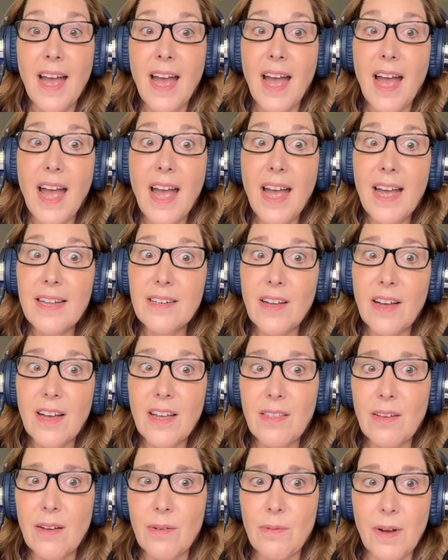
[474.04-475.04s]
And I
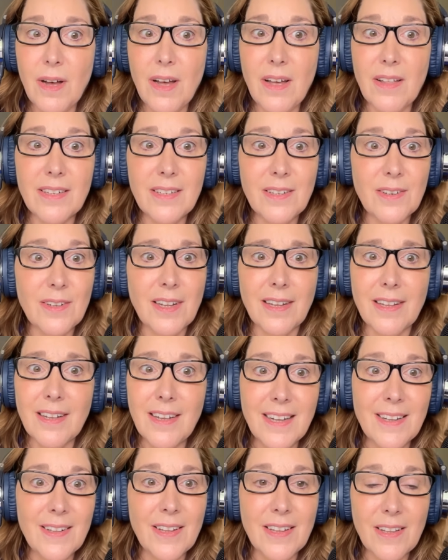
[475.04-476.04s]
thought, wow, like
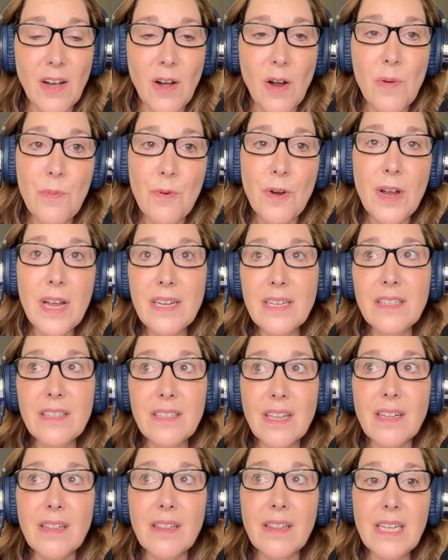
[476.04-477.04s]
our brain
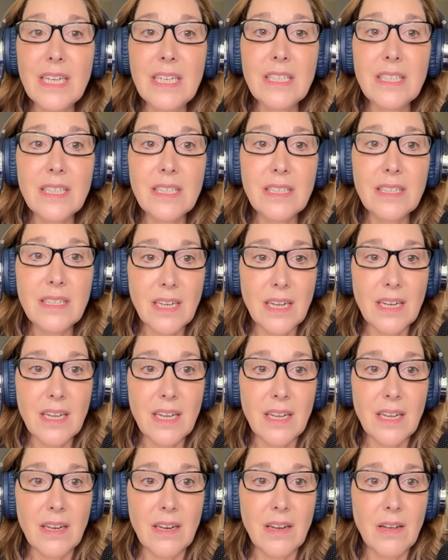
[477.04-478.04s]
is the least
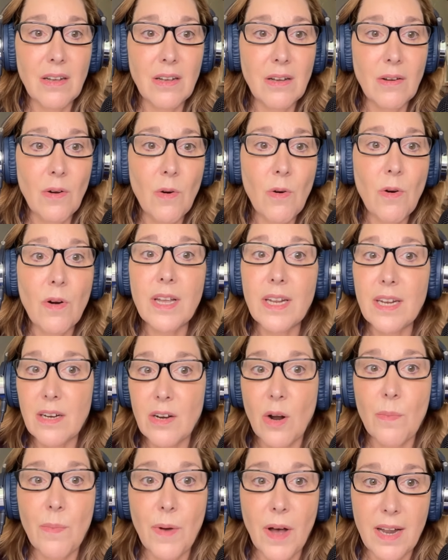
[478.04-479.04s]
studied organ in
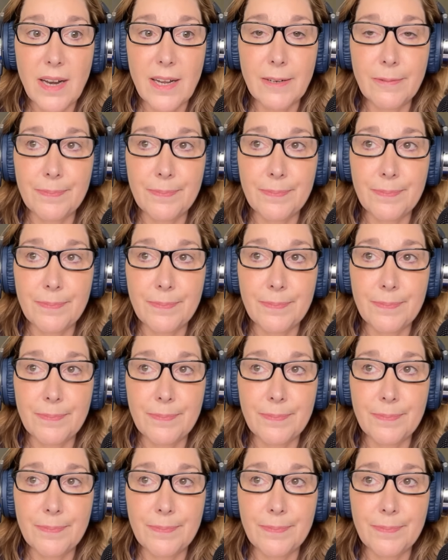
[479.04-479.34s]
our body.